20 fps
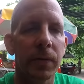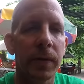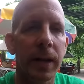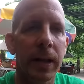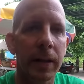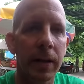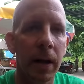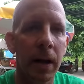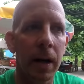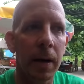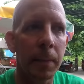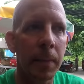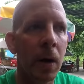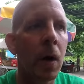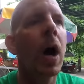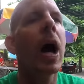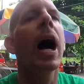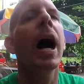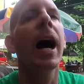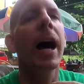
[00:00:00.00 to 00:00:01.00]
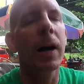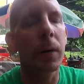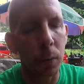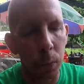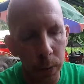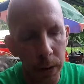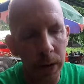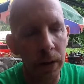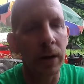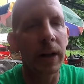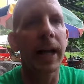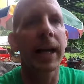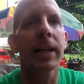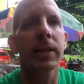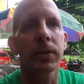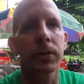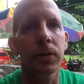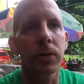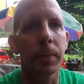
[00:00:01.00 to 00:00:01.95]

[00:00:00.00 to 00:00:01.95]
Vietnam? I will answer